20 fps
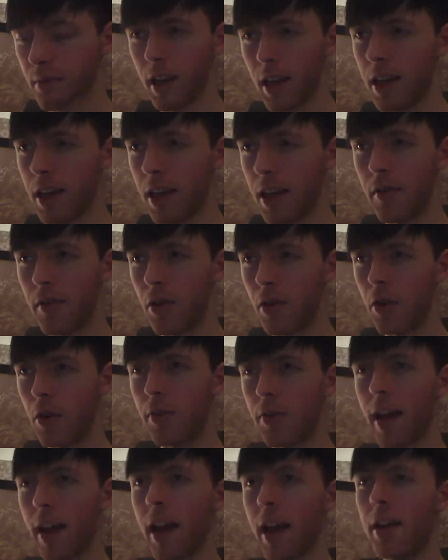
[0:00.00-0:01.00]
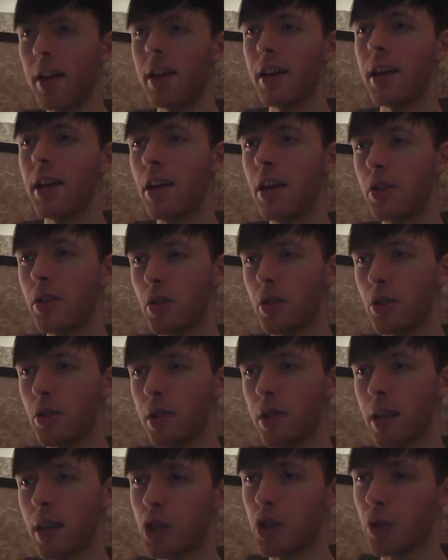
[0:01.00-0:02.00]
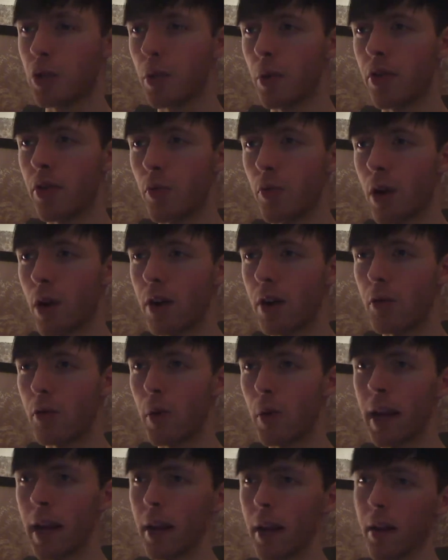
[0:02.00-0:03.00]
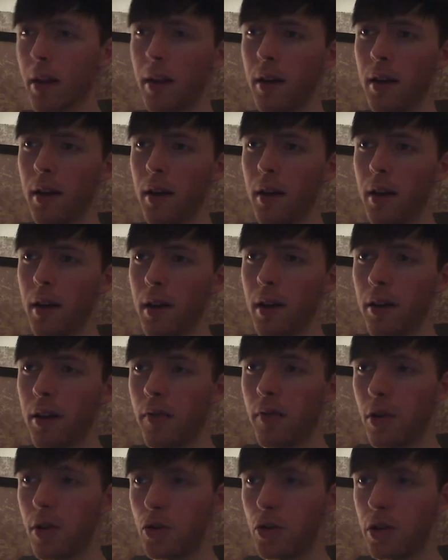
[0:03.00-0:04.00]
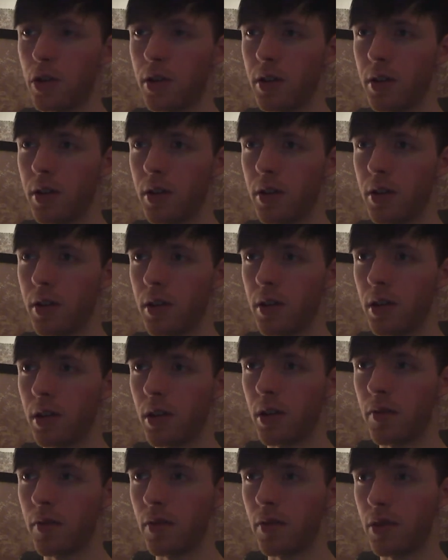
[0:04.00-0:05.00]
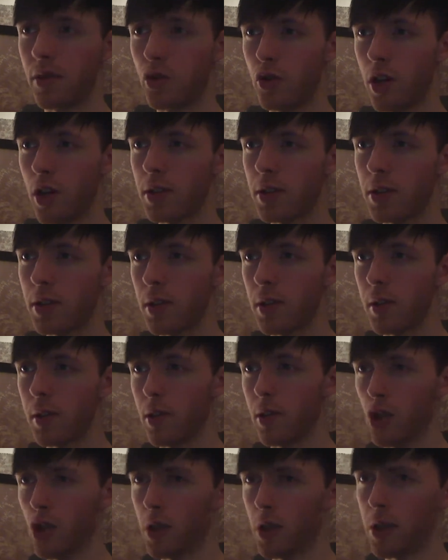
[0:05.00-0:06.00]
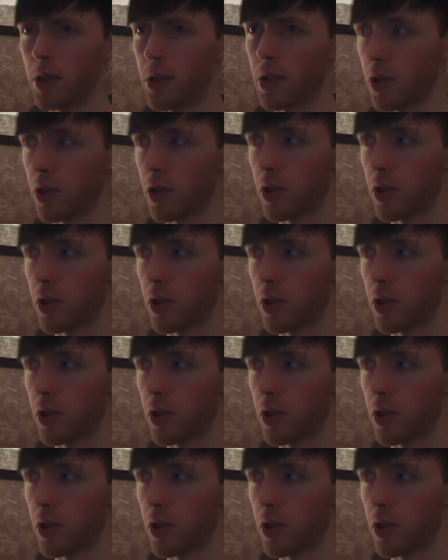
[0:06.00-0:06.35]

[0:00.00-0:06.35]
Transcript: And I never heard that in association with the Rider-Waite version of Justice, the Justice